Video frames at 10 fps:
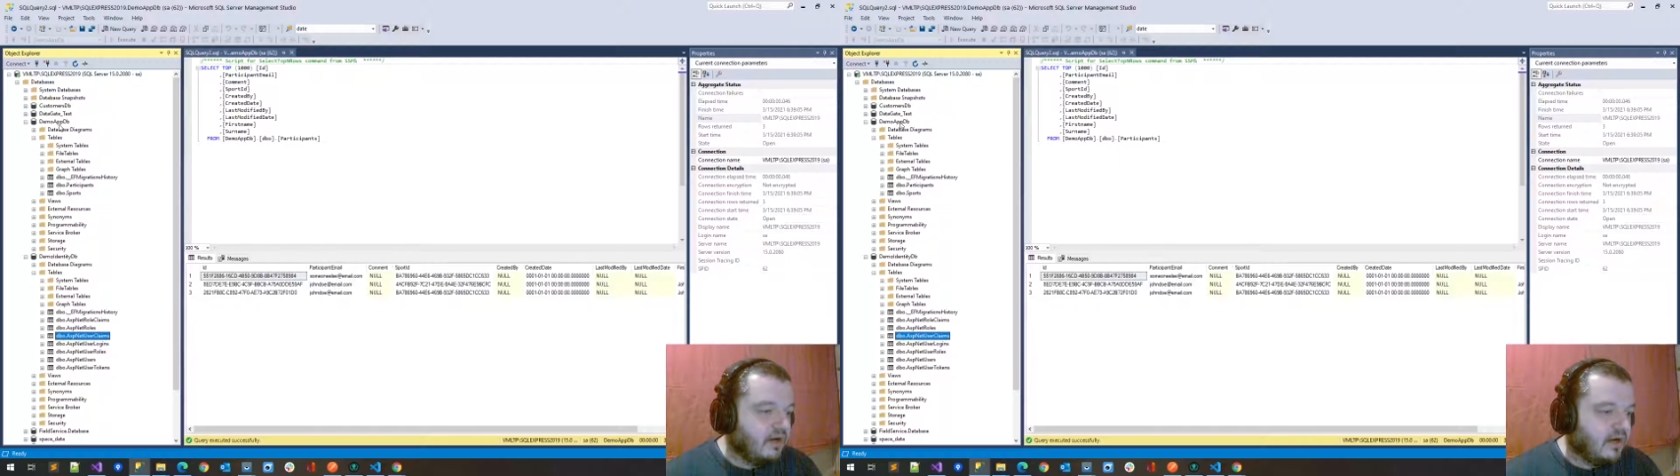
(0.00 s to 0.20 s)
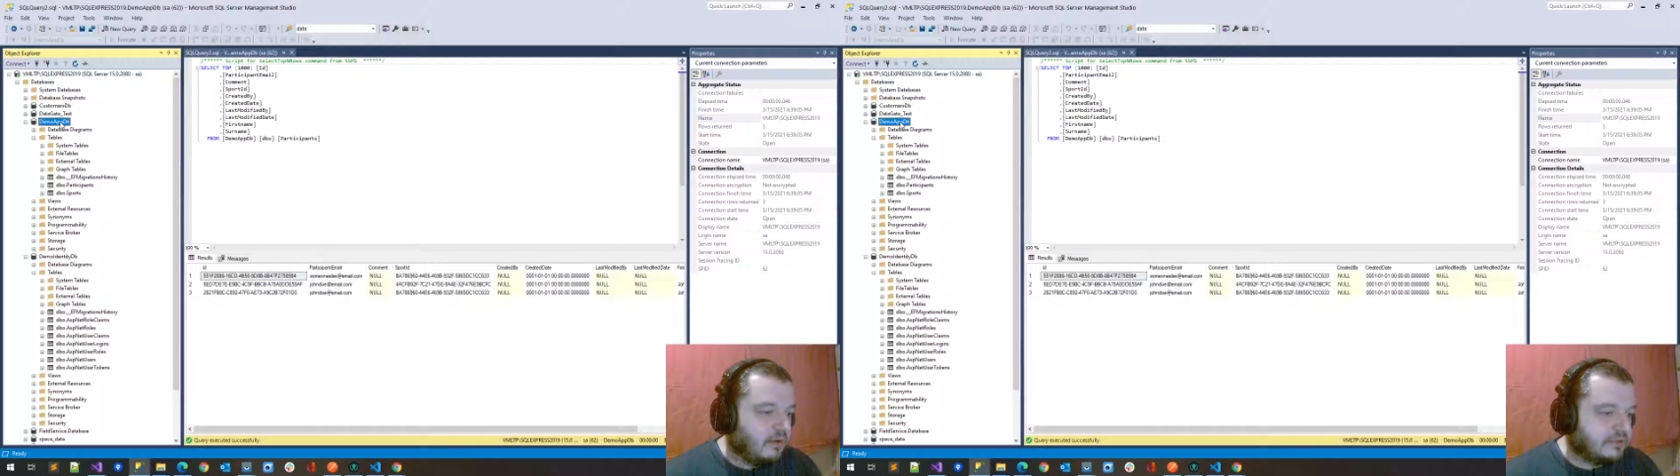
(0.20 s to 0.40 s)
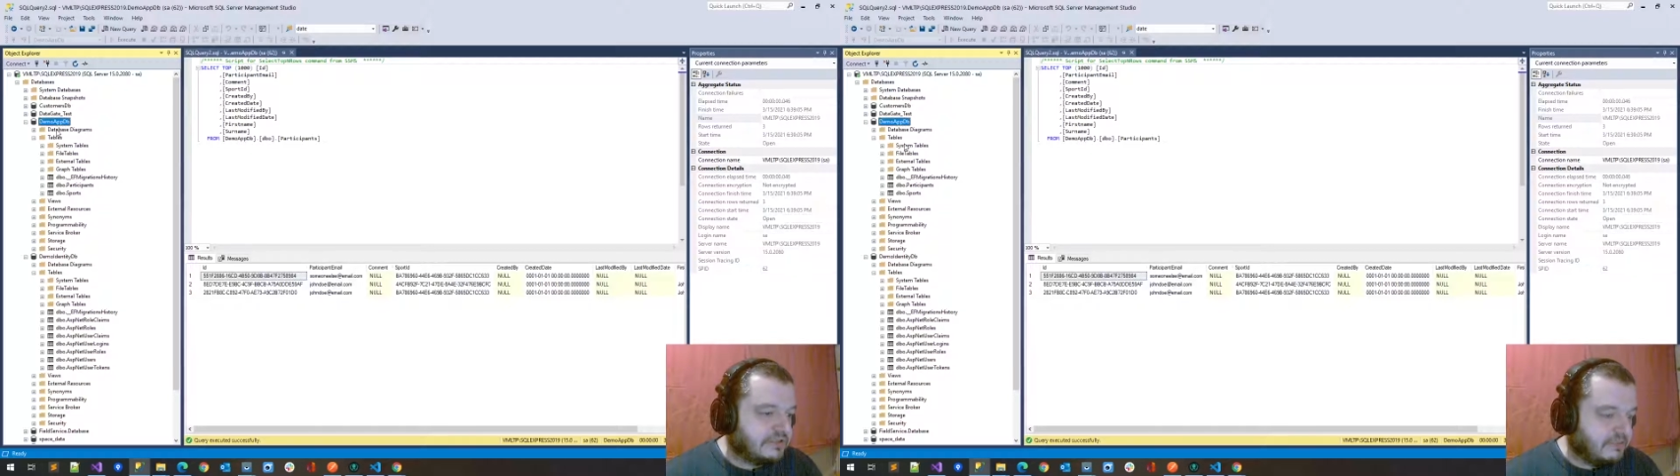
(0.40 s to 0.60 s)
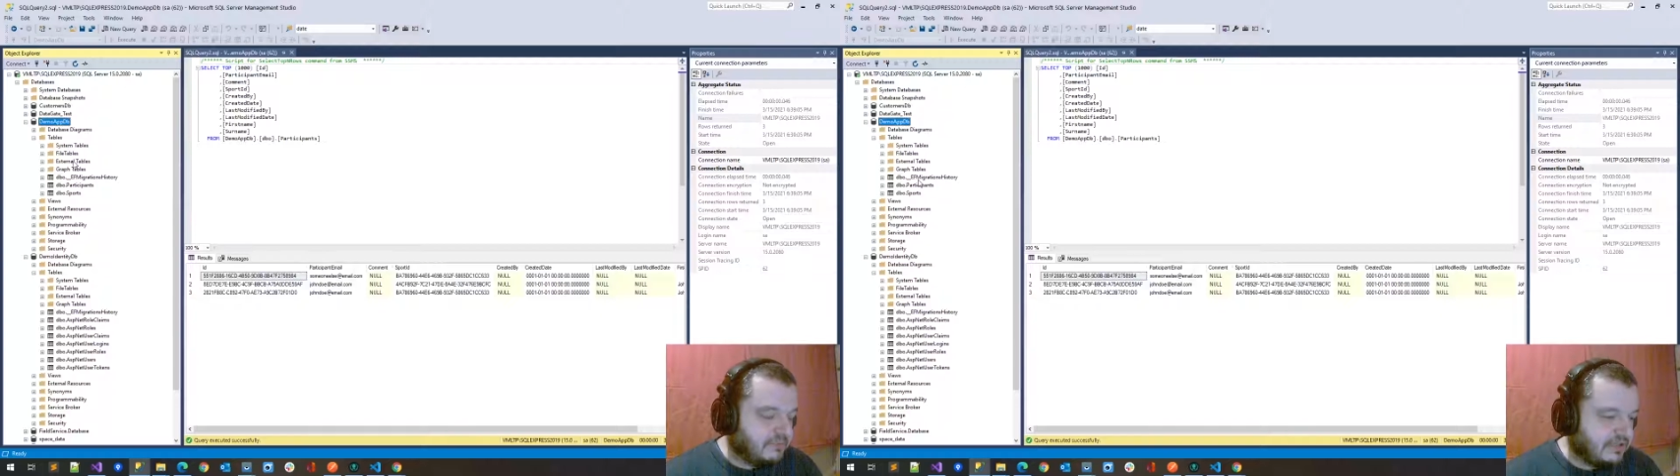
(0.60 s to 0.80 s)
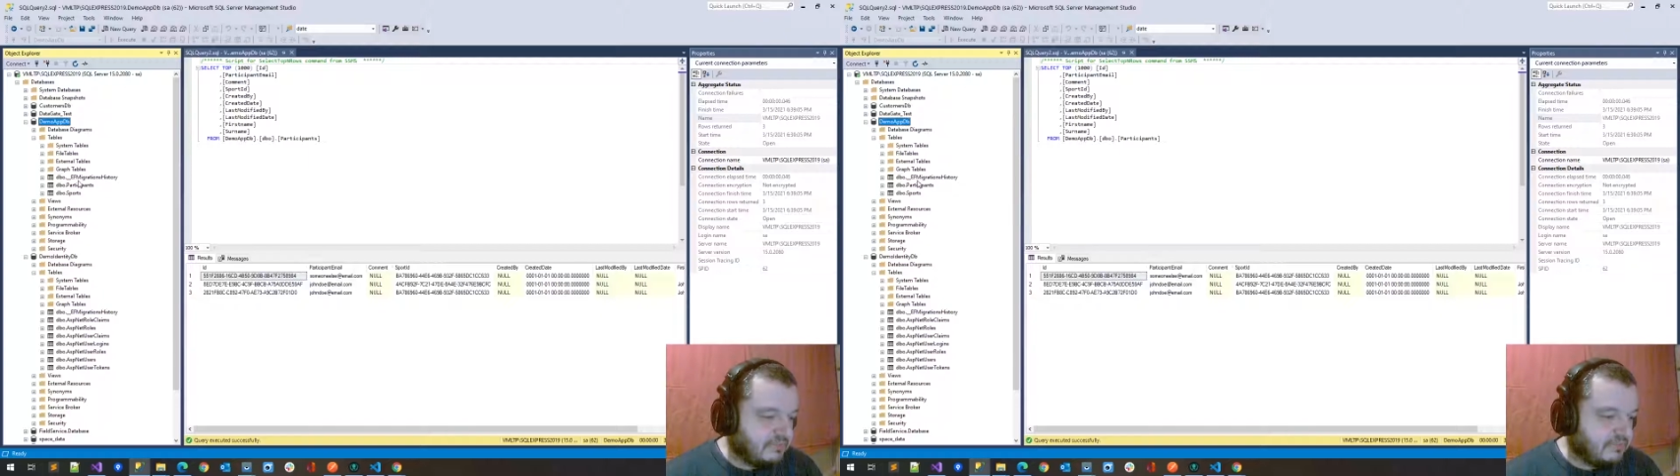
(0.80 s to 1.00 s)
Our demo
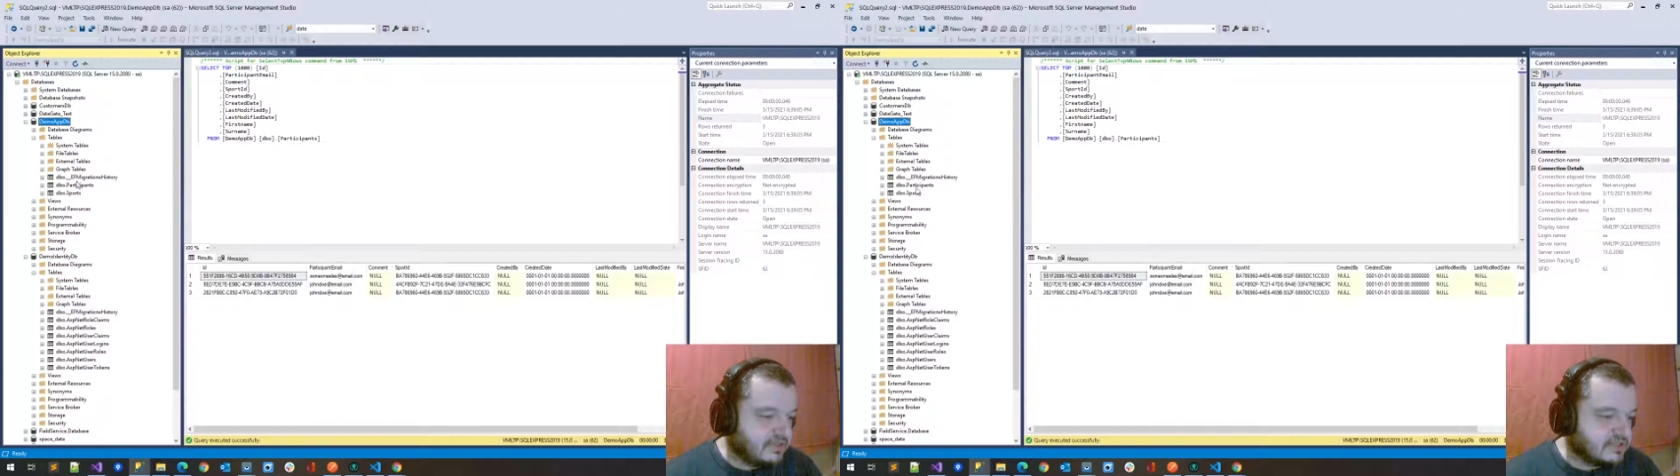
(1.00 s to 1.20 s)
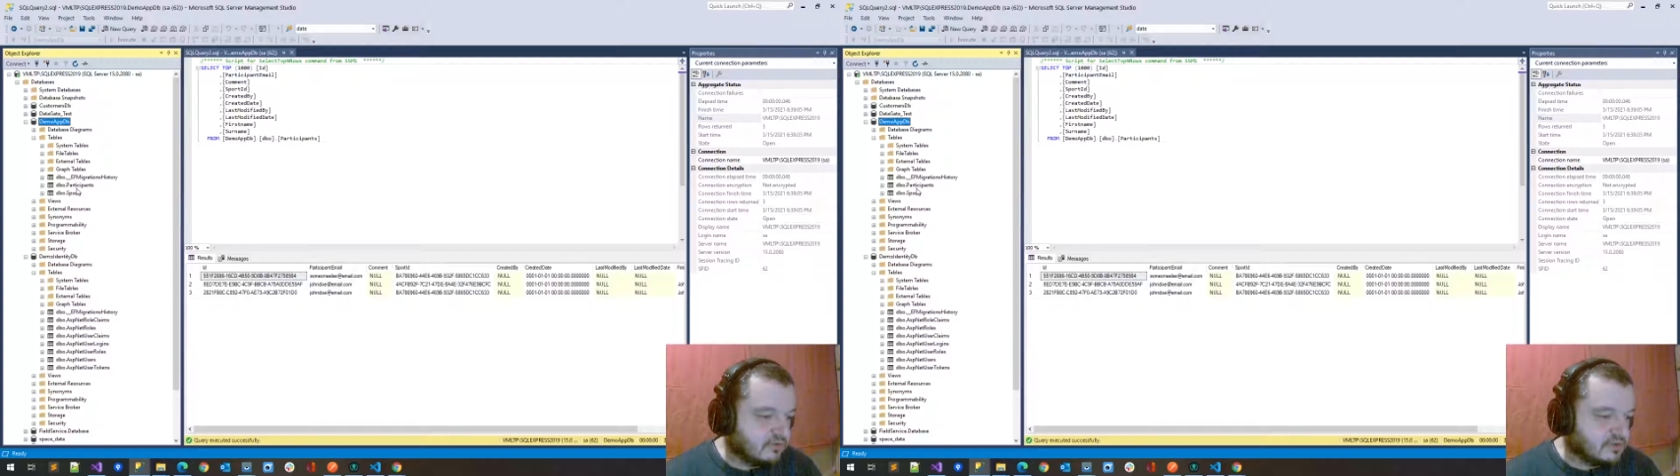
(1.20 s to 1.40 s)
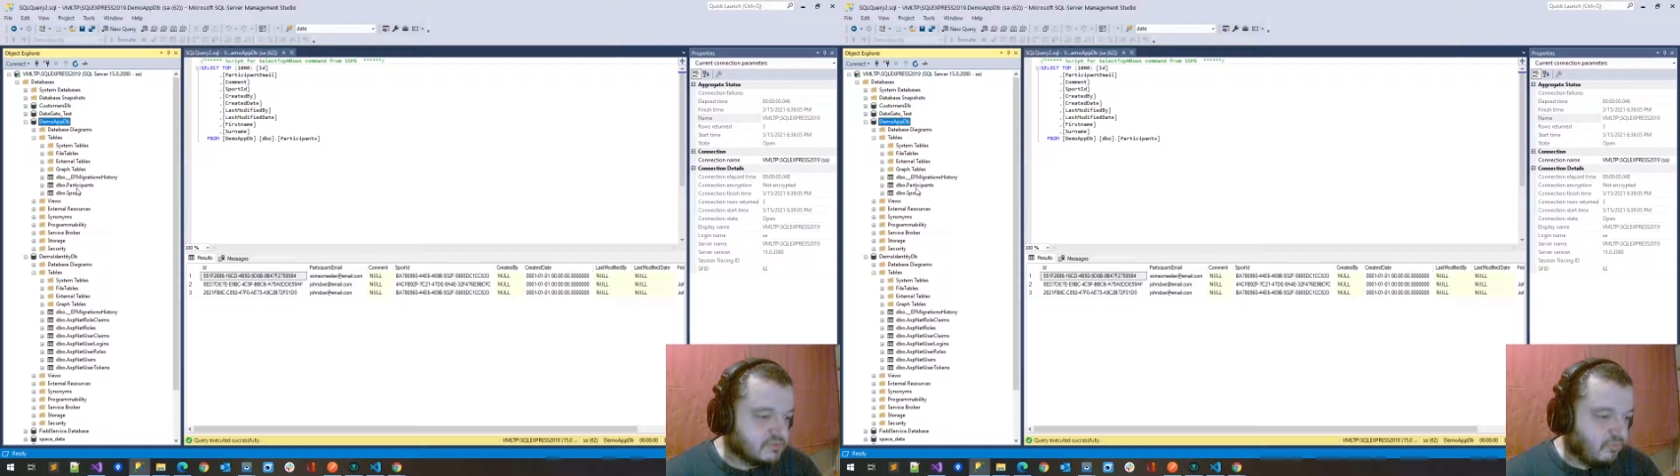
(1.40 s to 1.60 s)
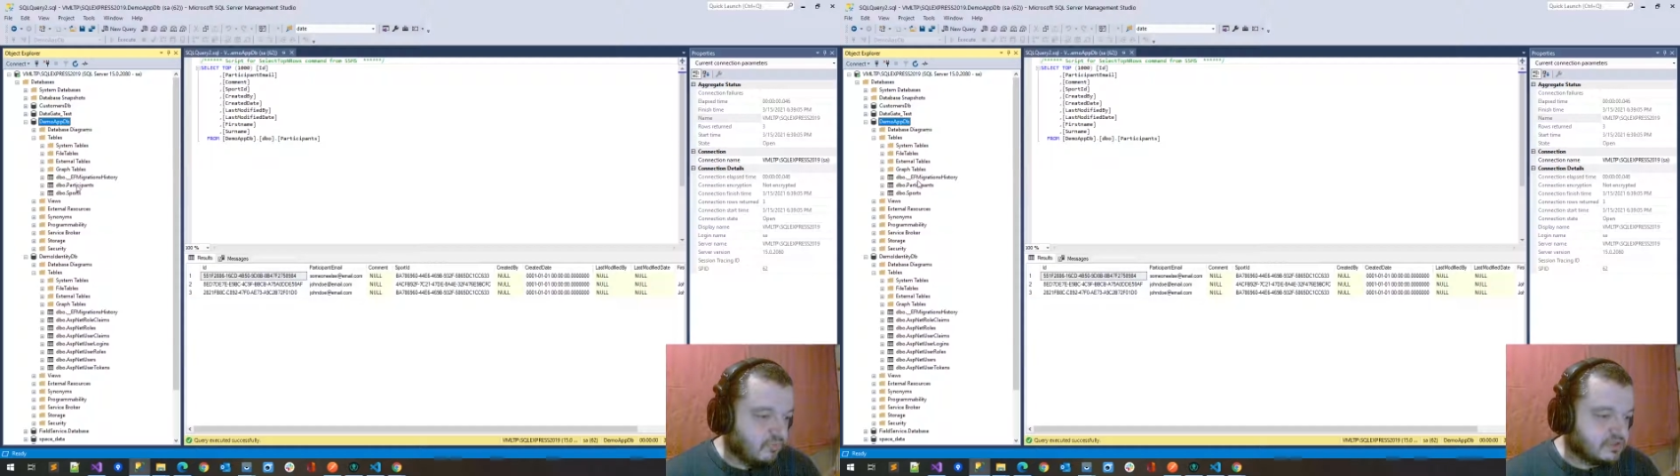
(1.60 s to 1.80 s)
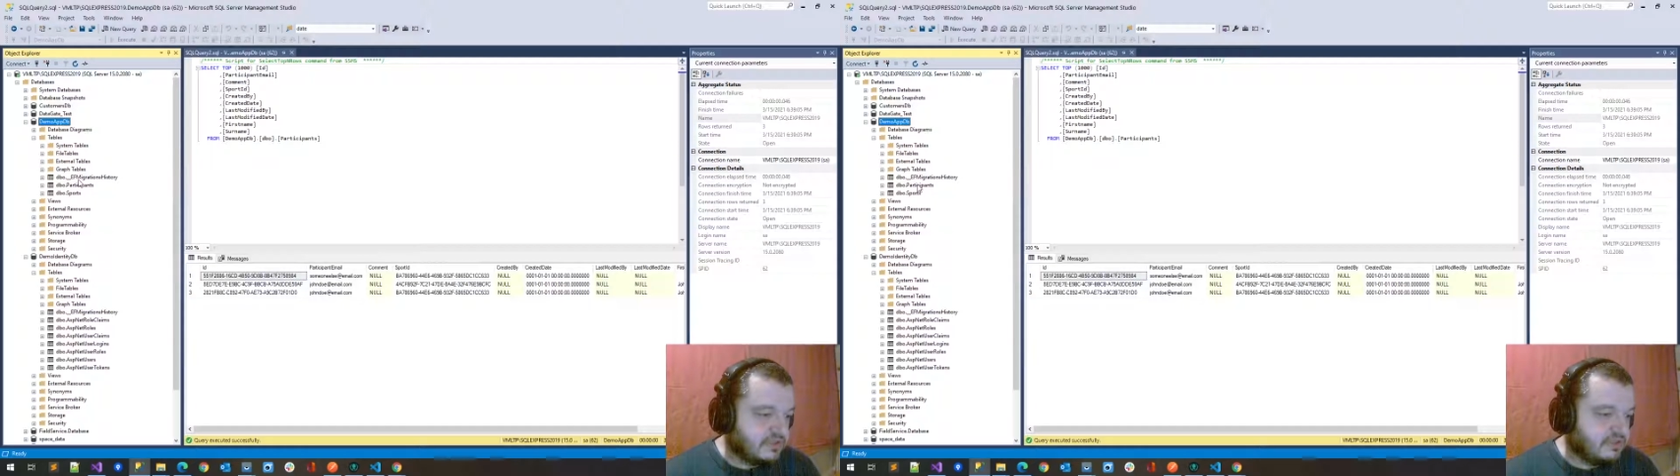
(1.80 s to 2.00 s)
database, our
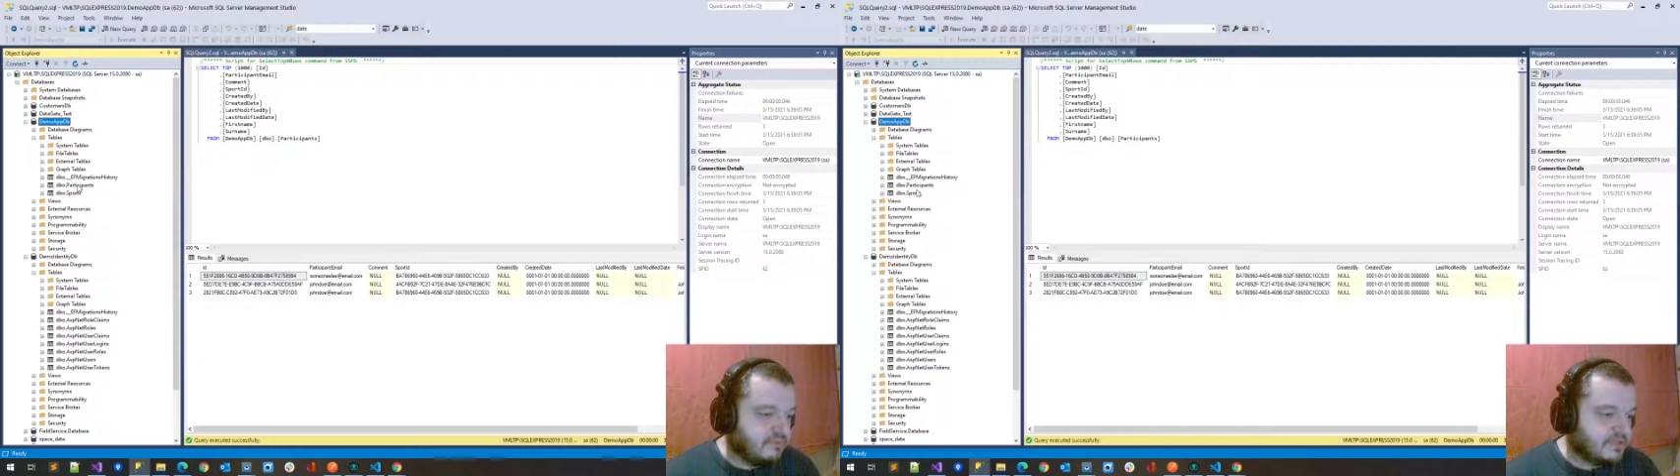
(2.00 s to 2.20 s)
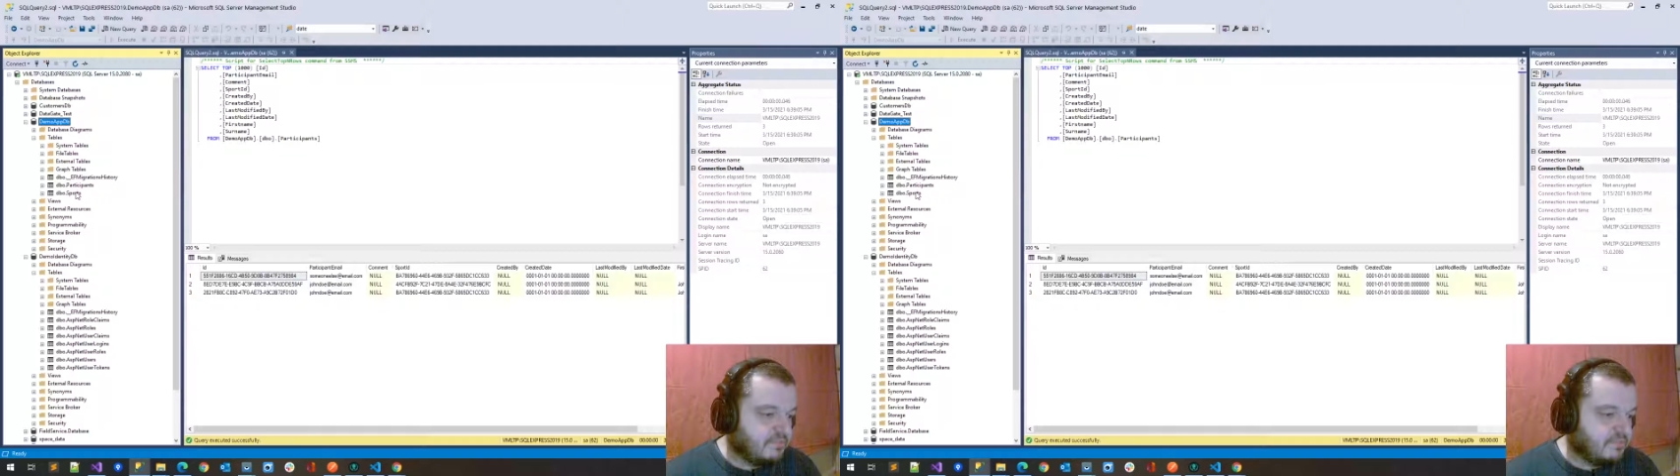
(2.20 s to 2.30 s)
sports database,